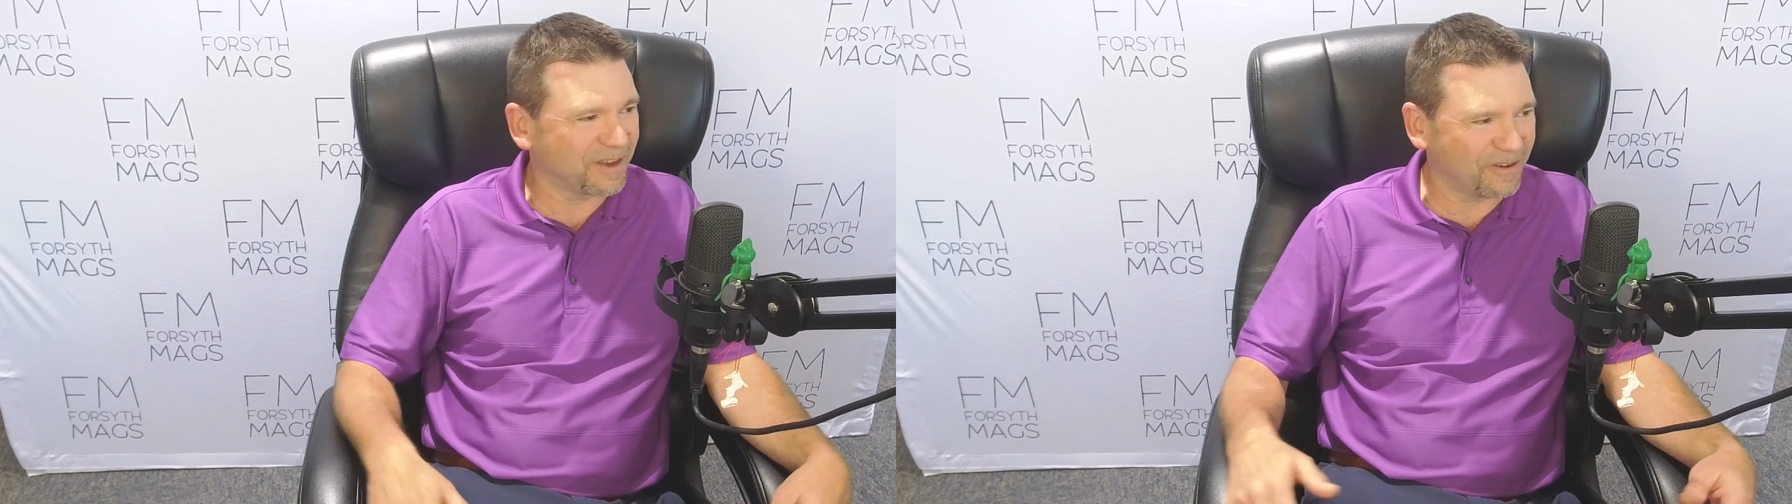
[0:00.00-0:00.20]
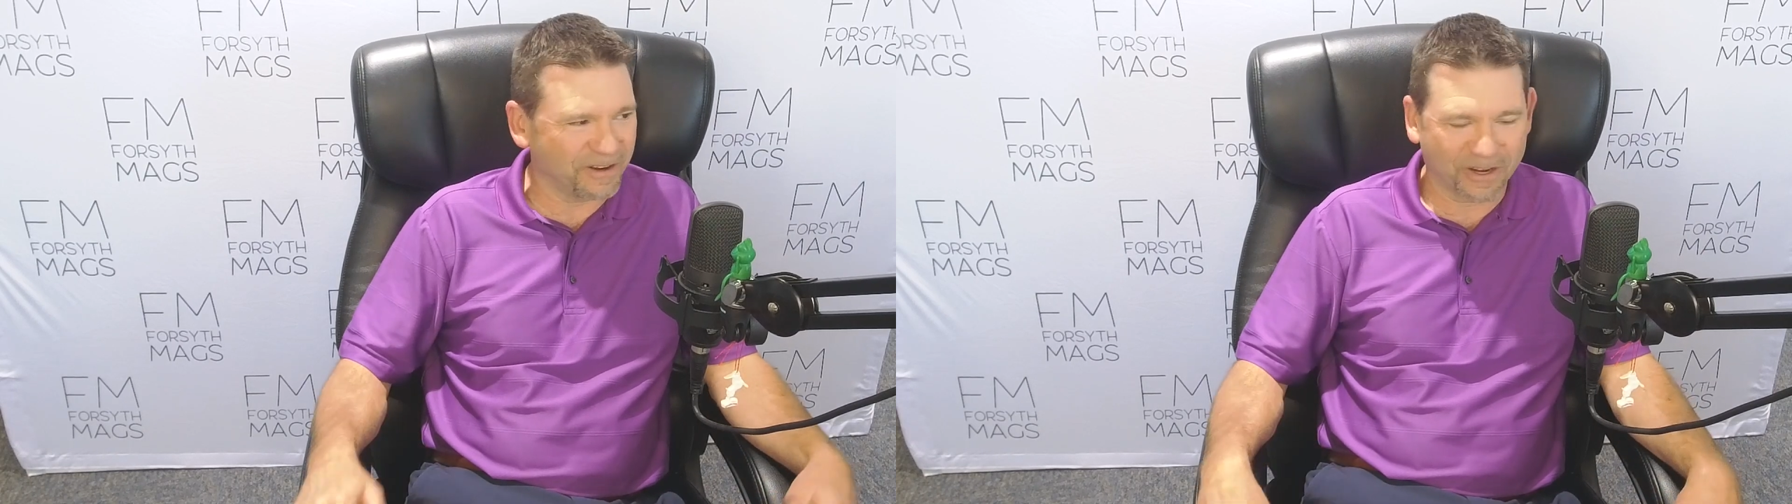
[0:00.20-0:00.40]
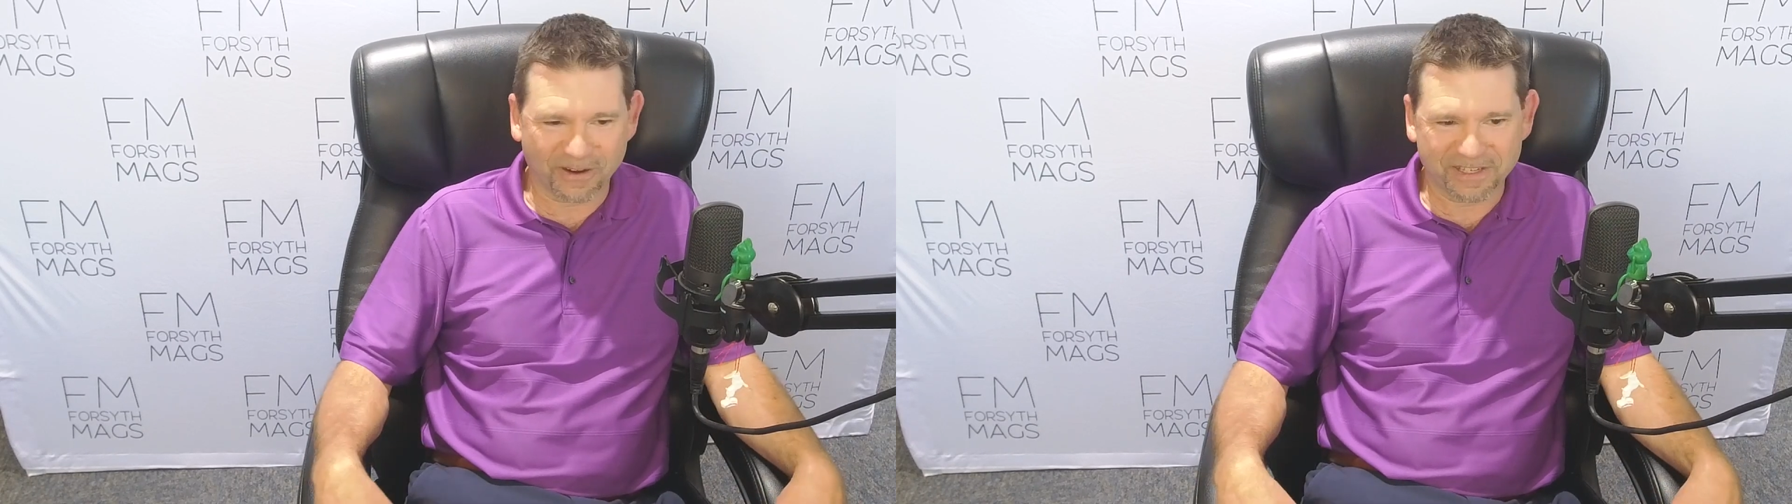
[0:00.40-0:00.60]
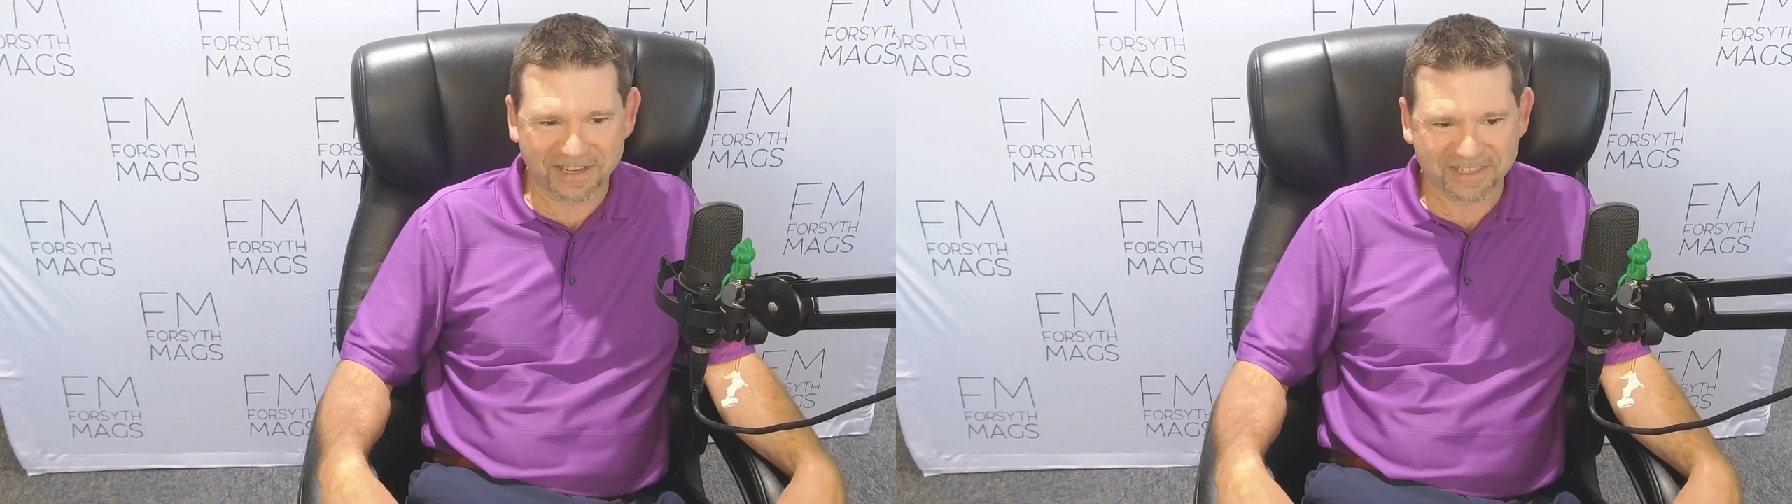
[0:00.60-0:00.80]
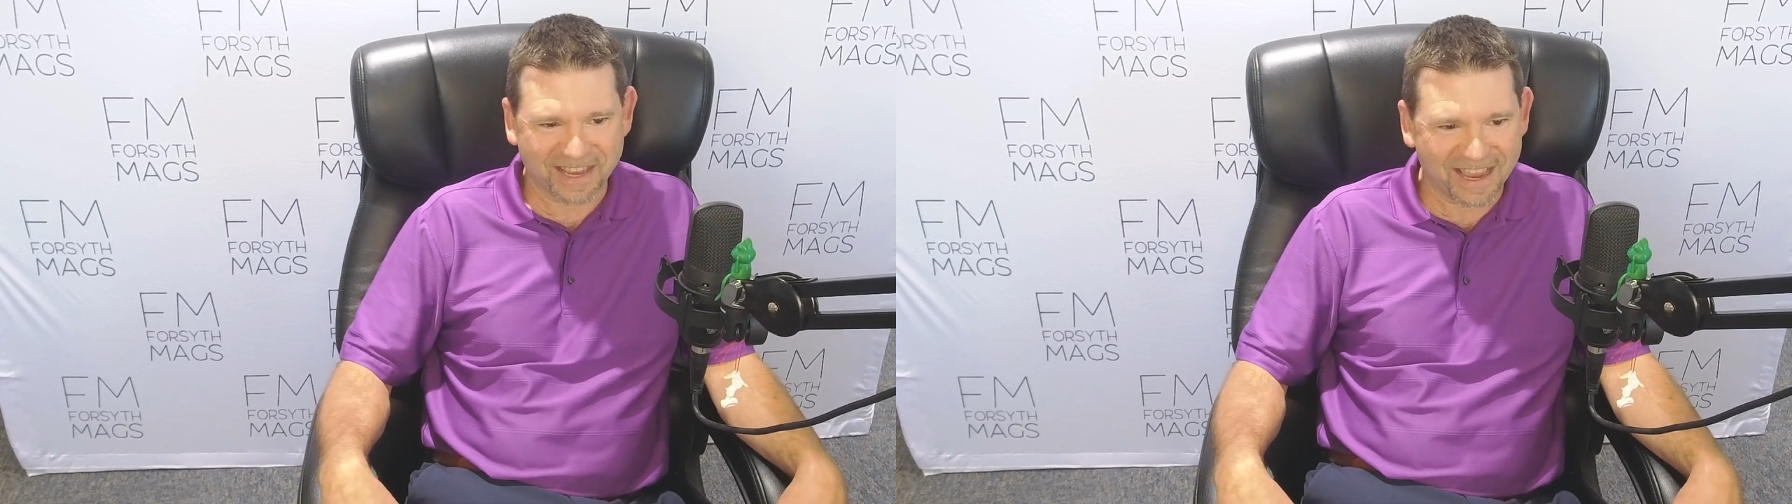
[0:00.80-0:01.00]
100 degrees
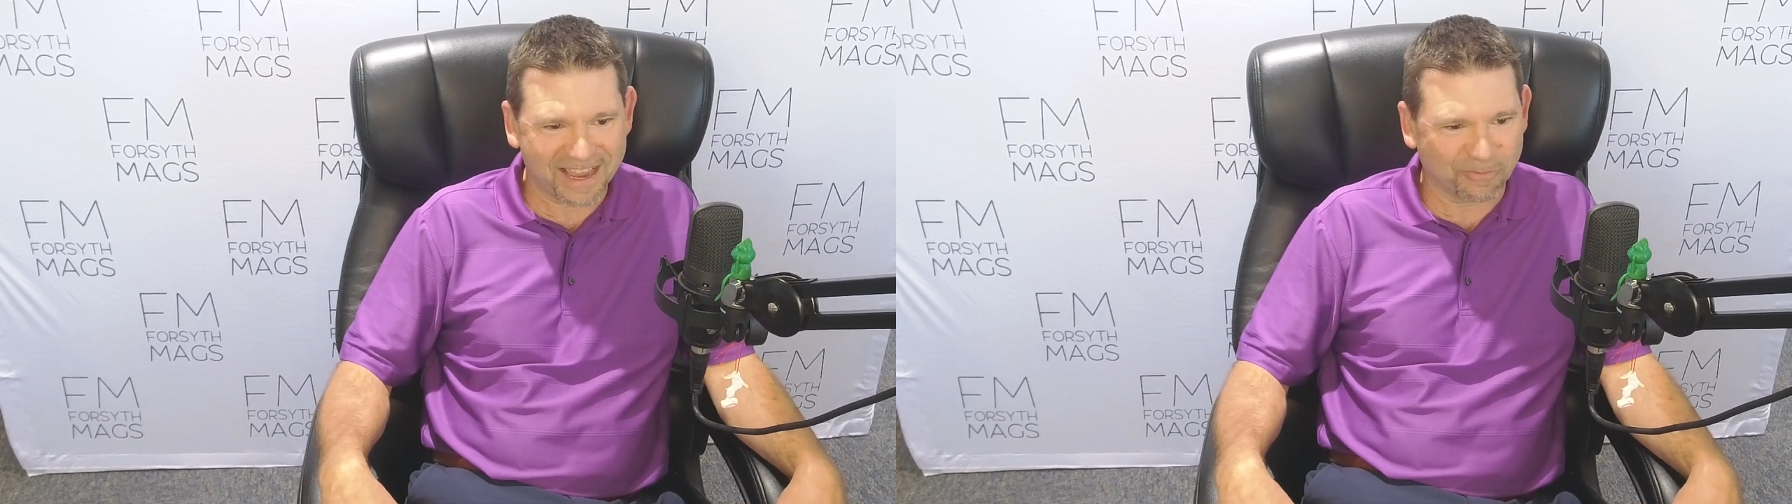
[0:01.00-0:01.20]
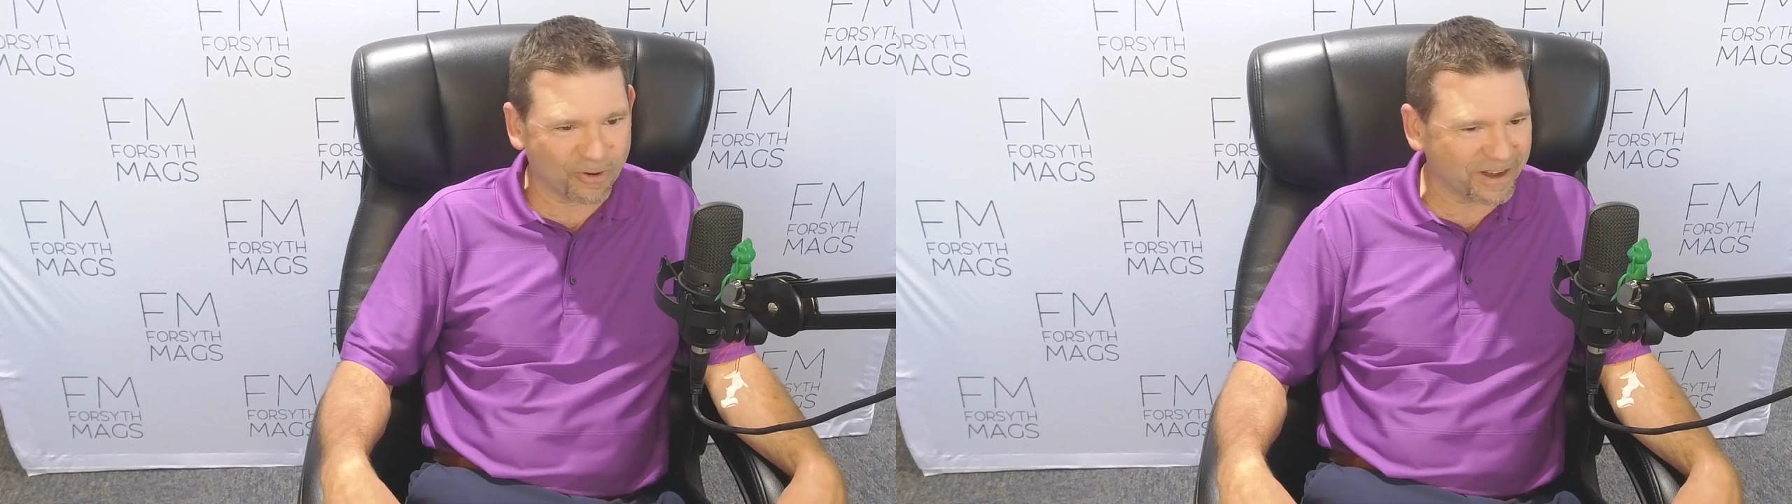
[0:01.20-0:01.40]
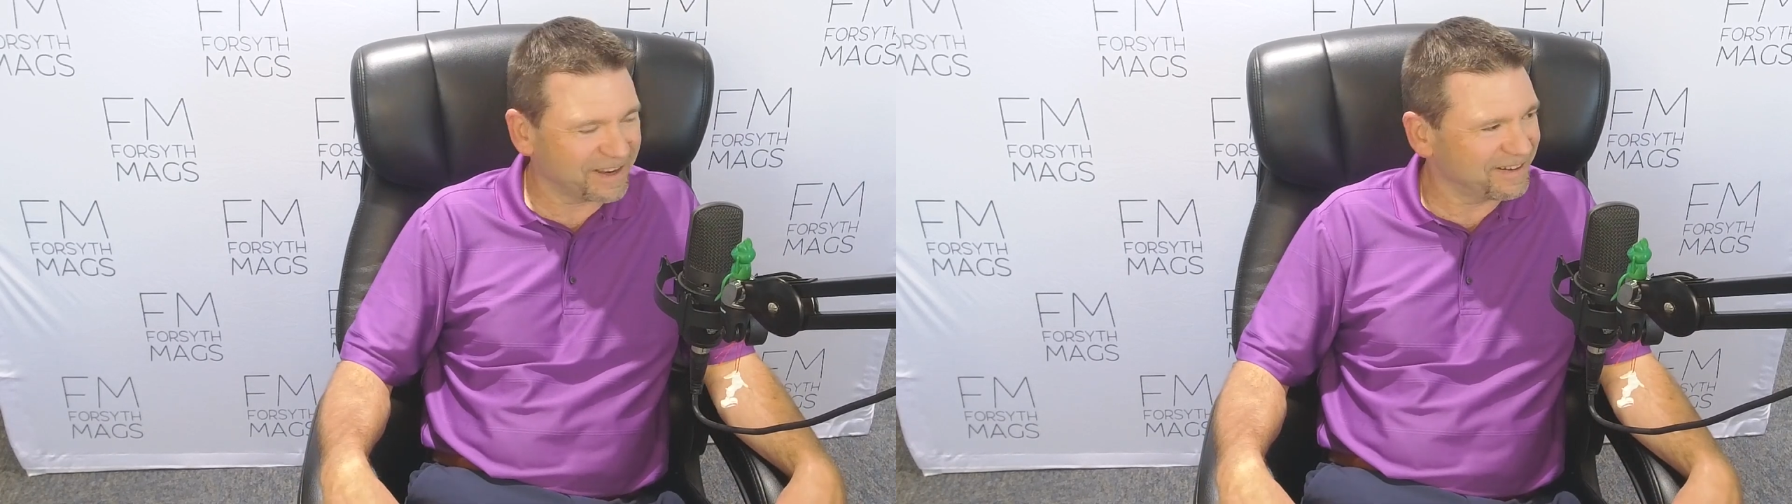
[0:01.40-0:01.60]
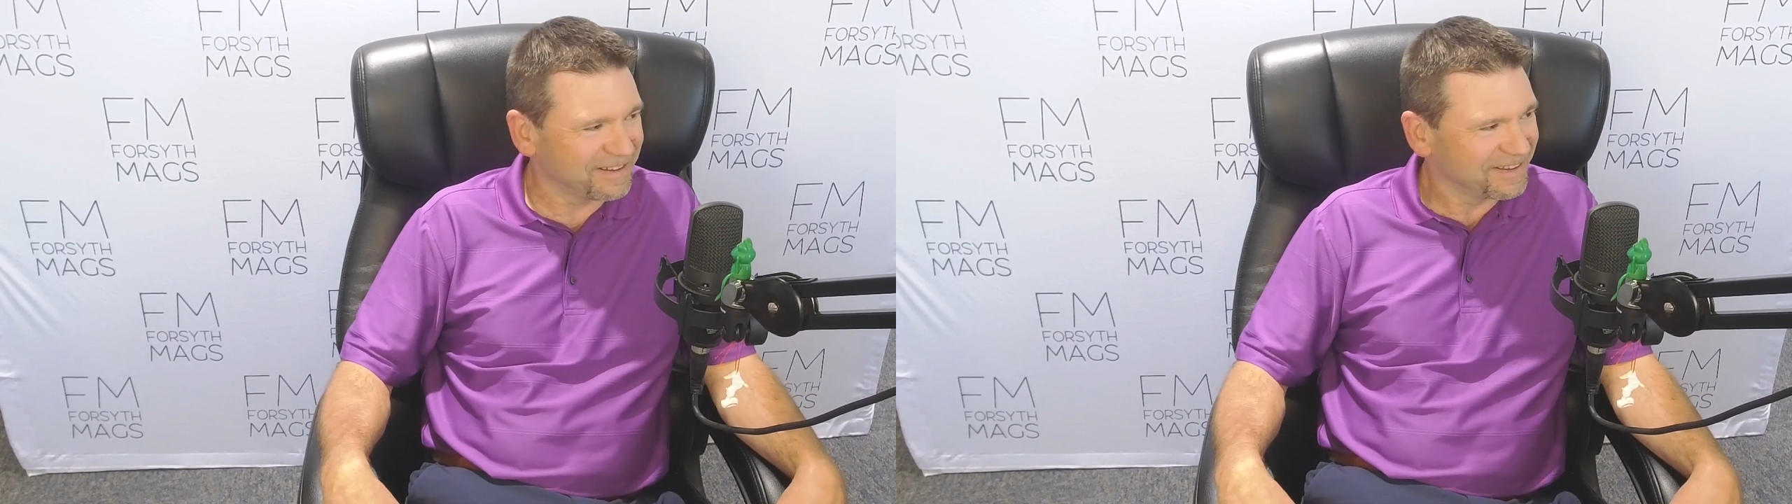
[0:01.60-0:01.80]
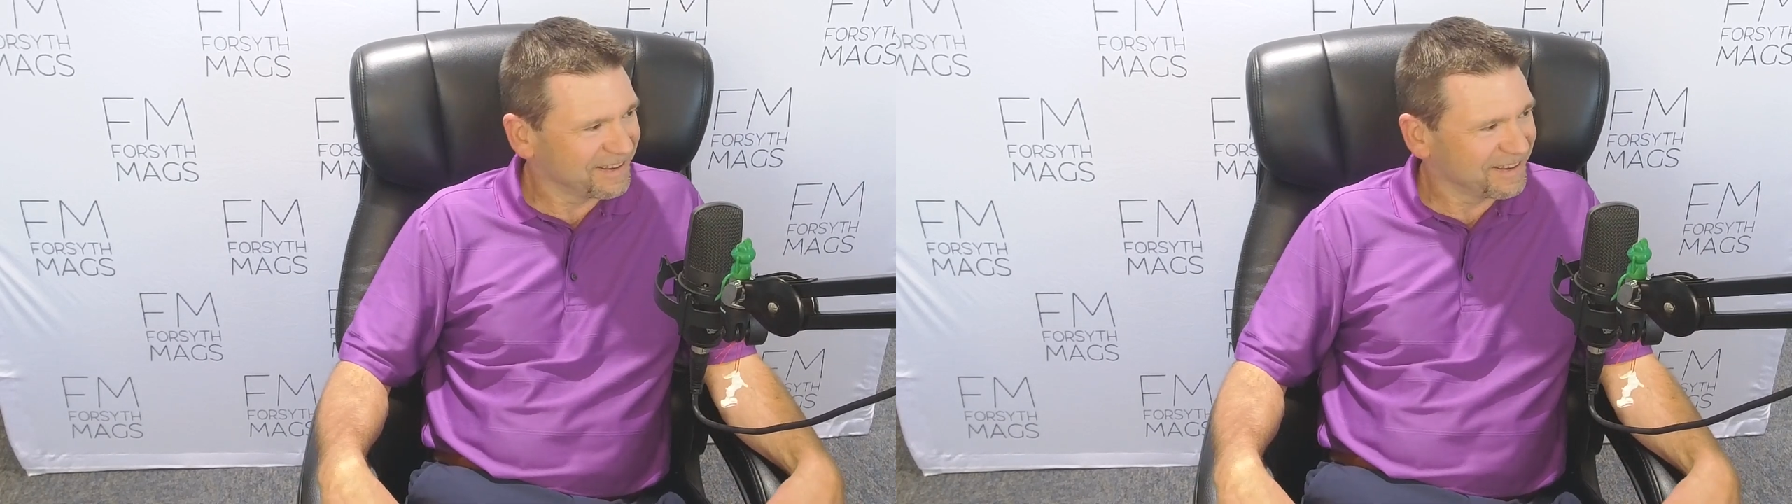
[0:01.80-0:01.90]
outside working.